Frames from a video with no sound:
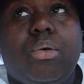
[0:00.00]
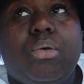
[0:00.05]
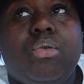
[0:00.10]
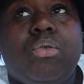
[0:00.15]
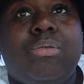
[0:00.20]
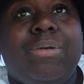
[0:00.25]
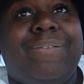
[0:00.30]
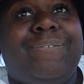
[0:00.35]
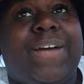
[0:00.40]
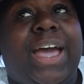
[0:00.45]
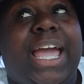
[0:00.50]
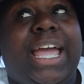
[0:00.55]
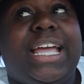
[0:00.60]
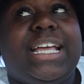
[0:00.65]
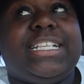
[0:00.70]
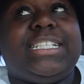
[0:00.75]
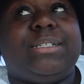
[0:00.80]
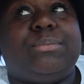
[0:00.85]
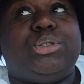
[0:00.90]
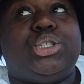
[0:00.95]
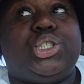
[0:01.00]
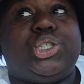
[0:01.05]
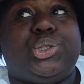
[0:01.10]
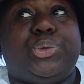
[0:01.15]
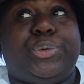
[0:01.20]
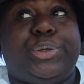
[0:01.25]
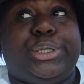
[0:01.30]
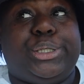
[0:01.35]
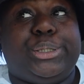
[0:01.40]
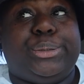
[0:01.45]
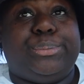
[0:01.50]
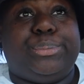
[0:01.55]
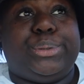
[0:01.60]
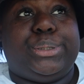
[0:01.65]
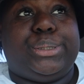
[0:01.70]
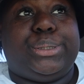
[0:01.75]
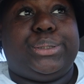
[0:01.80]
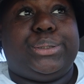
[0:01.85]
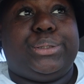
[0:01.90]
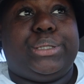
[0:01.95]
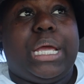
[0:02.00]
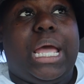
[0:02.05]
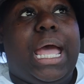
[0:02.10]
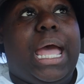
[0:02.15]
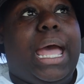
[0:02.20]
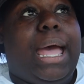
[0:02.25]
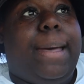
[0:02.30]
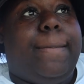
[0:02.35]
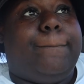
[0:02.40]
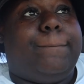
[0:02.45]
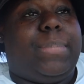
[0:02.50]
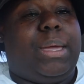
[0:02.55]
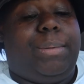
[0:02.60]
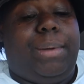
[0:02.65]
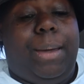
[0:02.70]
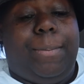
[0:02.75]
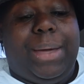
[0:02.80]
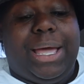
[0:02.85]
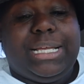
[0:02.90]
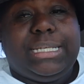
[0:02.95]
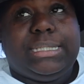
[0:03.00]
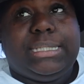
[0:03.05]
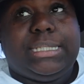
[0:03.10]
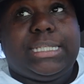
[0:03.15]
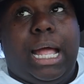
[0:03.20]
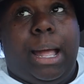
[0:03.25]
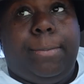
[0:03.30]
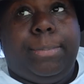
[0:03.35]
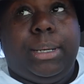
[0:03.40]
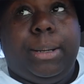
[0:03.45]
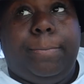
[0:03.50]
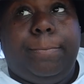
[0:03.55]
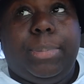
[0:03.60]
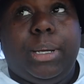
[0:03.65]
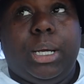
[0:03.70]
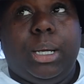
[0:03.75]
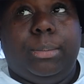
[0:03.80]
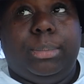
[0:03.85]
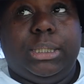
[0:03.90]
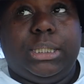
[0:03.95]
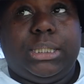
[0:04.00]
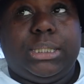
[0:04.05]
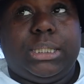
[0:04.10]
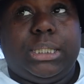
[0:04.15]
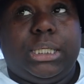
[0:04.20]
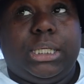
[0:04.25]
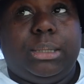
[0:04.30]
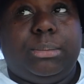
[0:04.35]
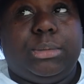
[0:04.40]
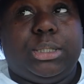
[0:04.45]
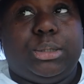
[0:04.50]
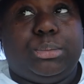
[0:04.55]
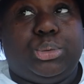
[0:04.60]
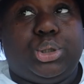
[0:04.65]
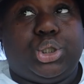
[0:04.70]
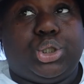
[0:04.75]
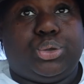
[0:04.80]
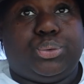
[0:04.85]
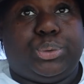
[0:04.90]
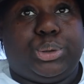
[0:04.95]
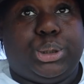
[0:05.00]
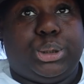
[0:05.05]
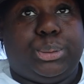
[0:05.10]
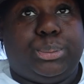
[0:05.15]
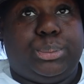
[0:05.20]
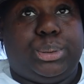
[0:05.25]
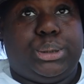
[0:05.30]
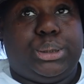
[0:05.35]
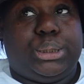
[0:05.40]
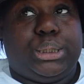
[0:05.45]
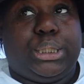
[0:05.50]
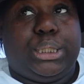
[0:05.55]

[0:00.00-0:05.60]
Ooh, if I had some shrimps. Maybe I might stop the Publix and get me some shrimps.